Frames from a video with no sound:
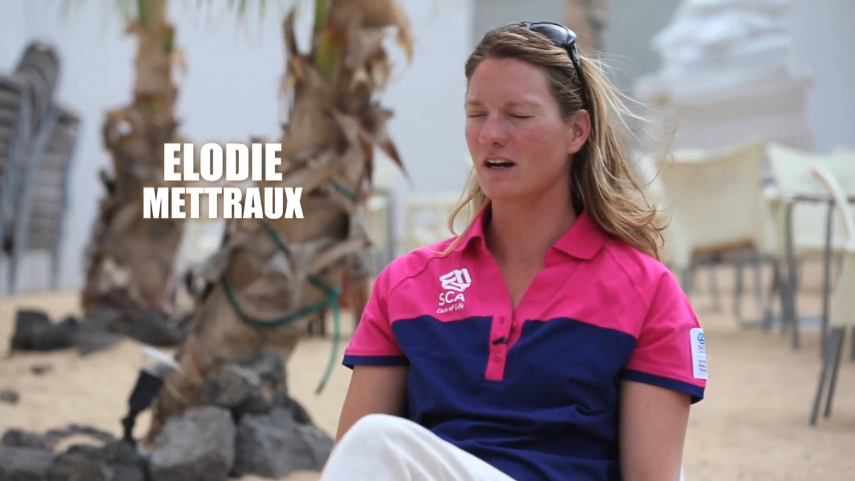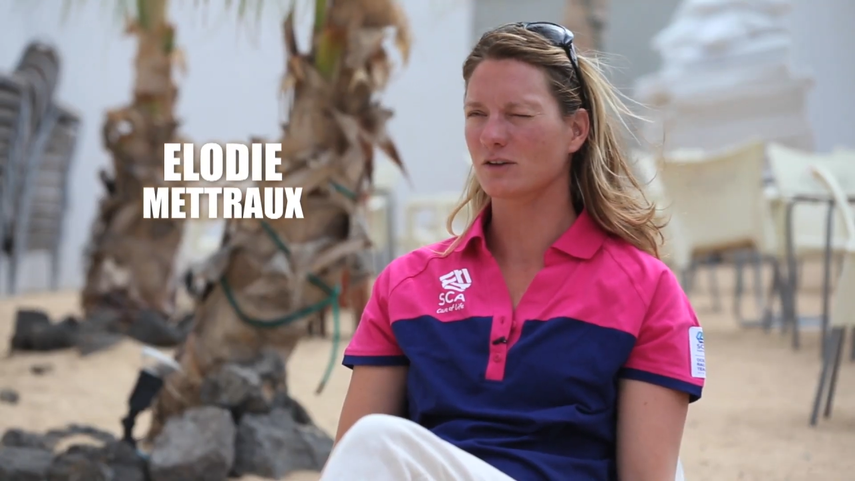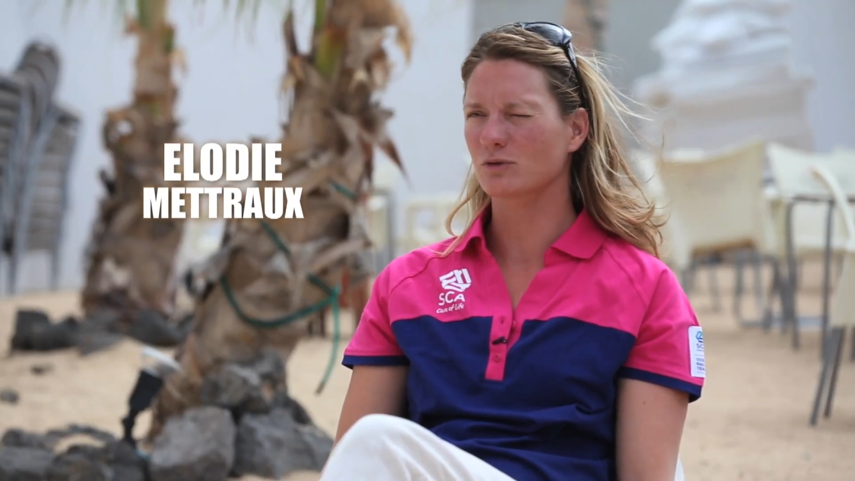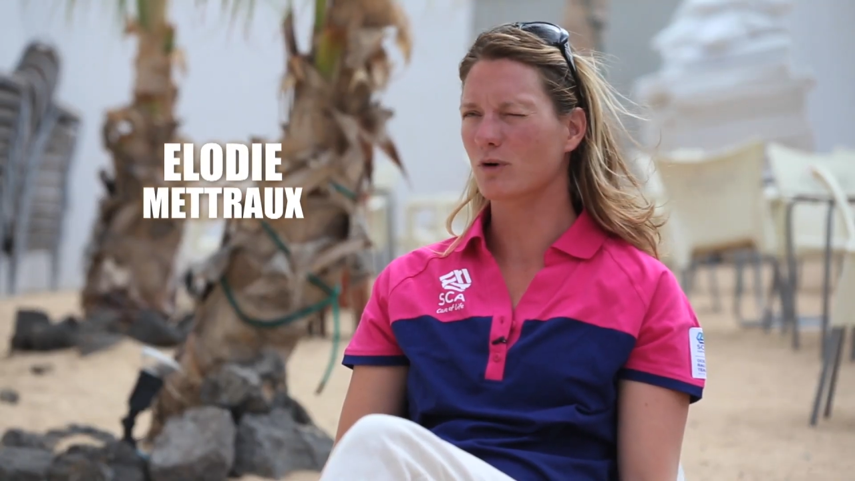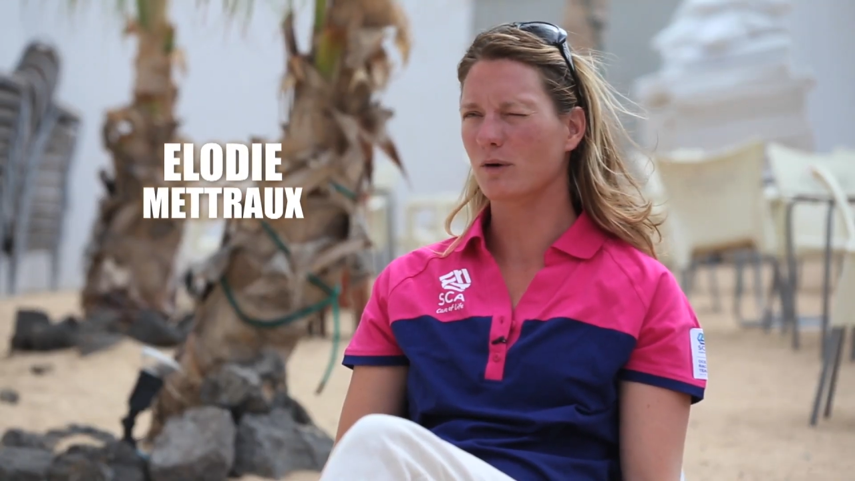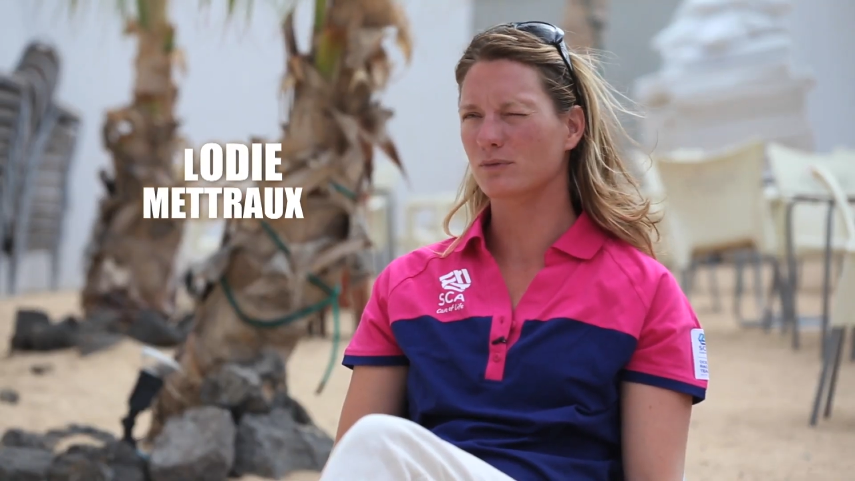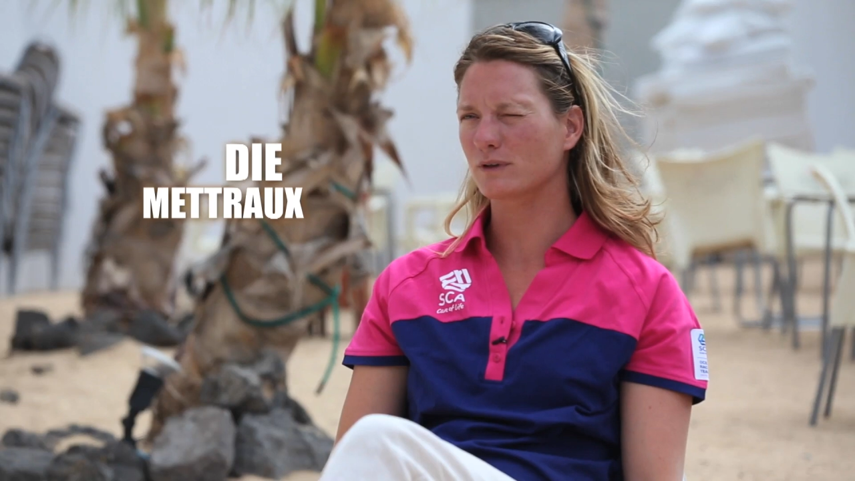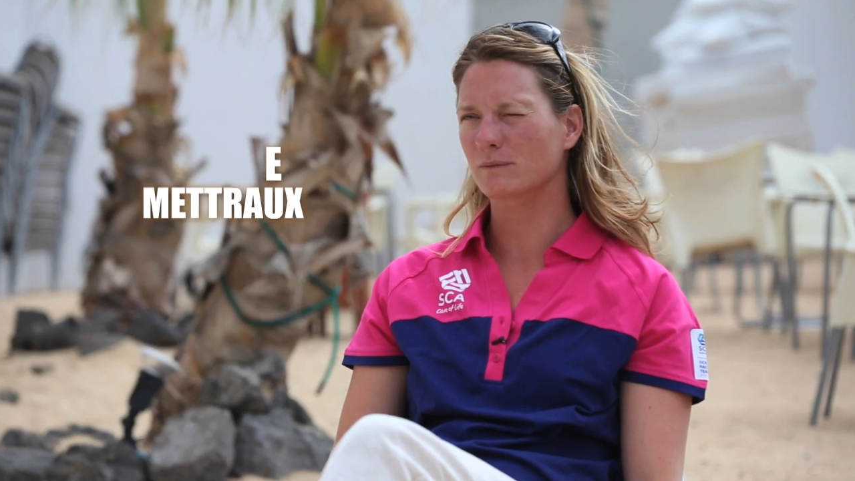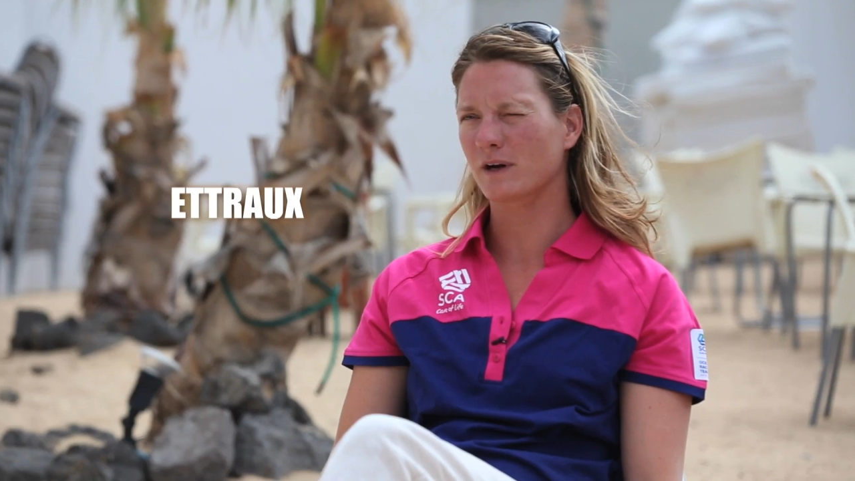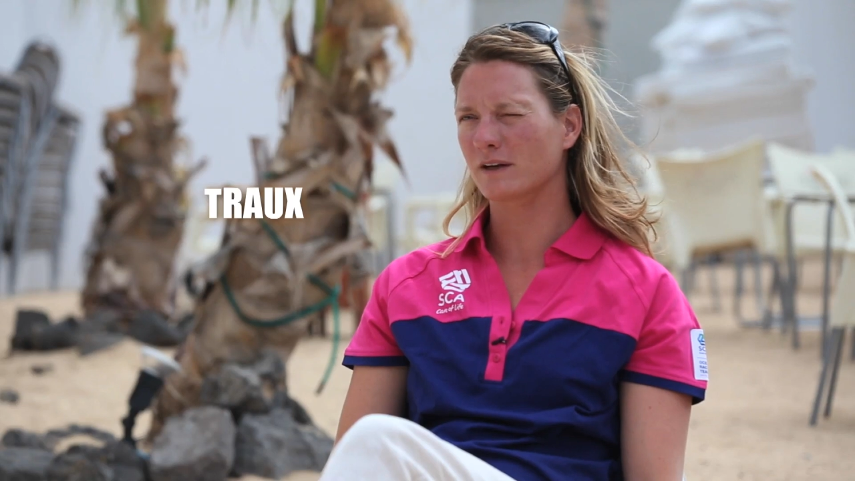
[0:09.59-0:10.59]
I grew up
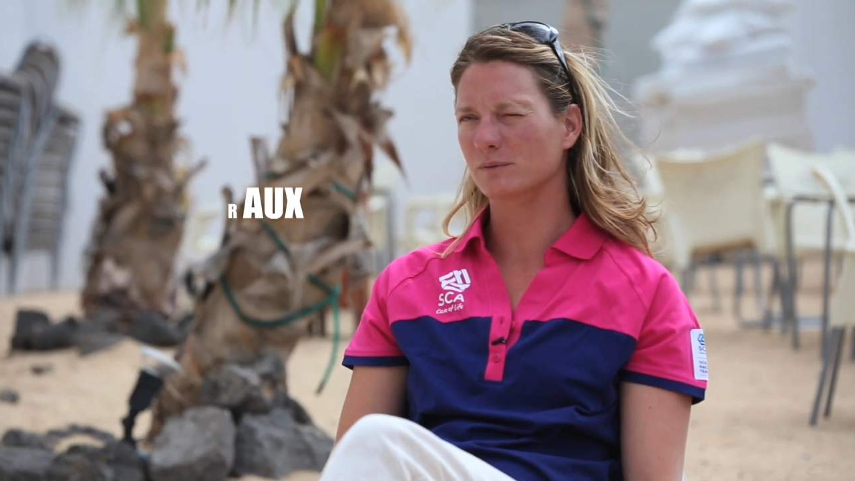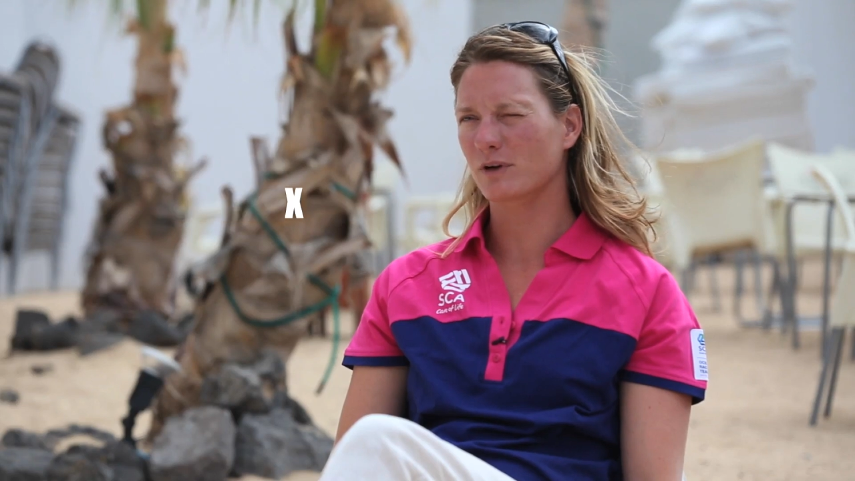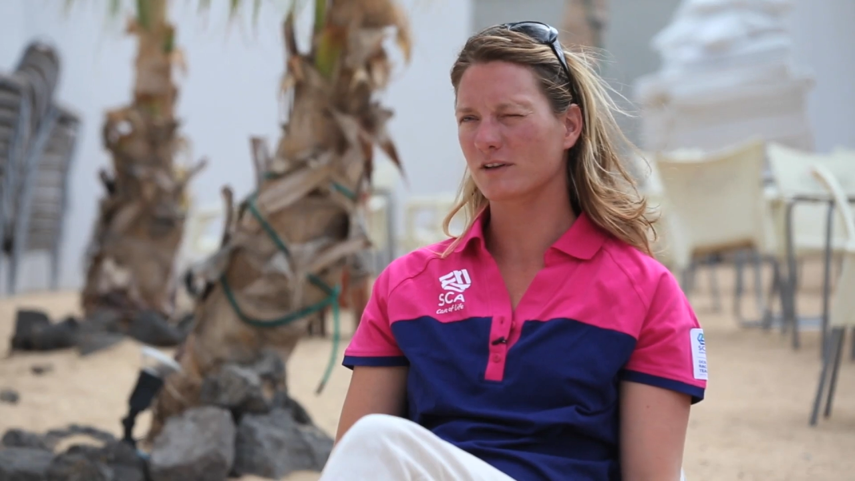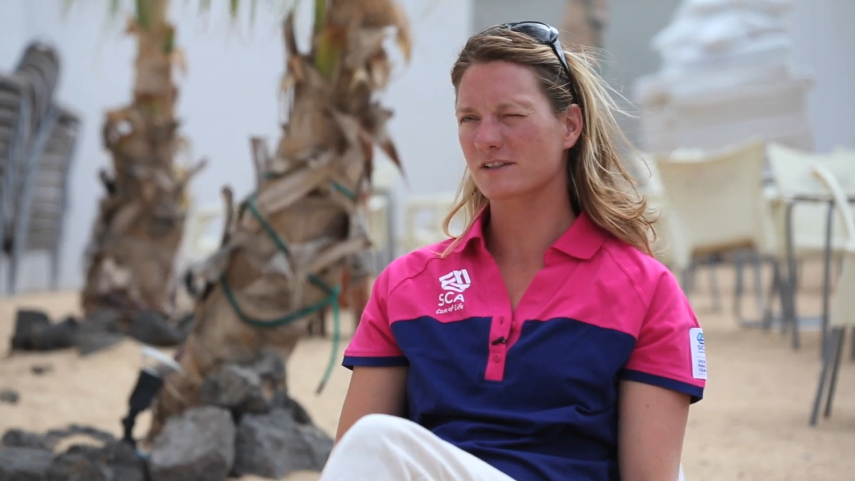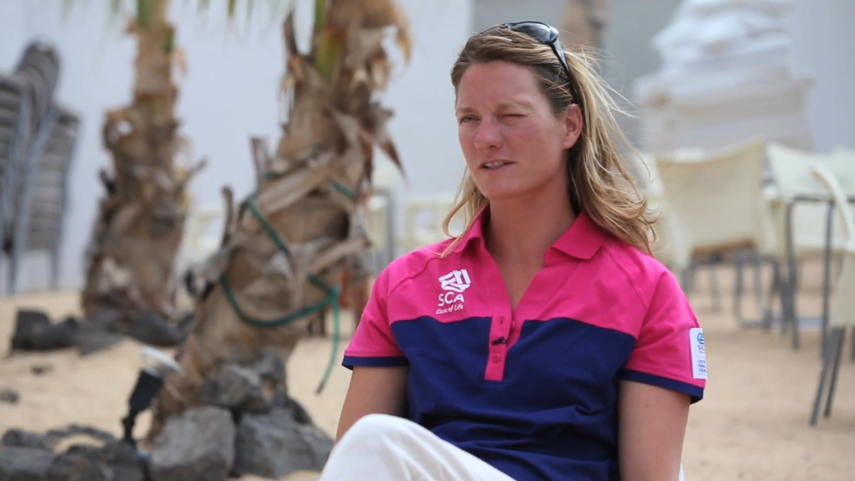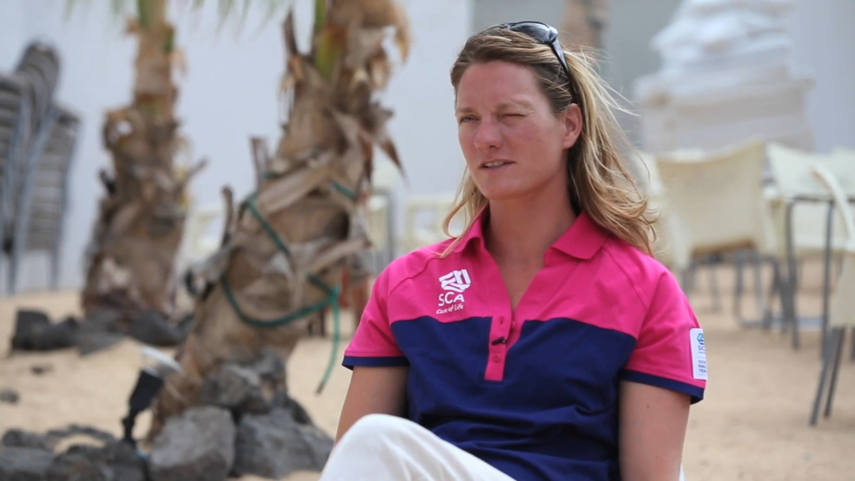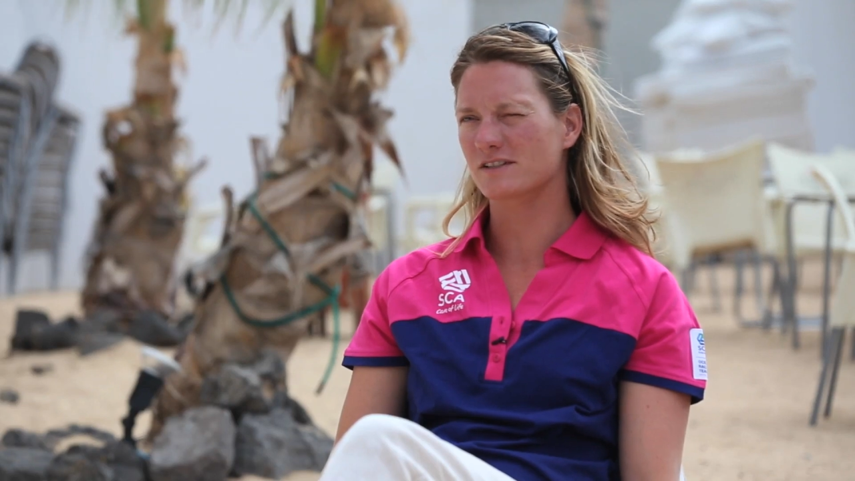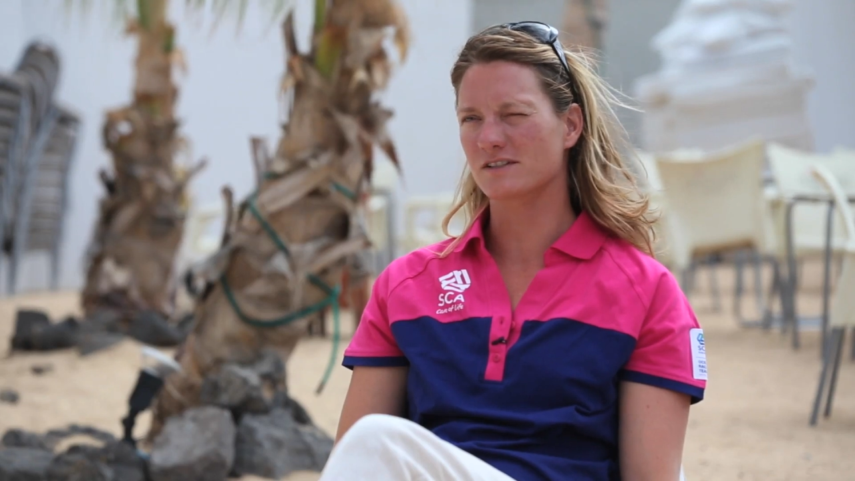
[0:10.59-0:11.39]
with my brothers and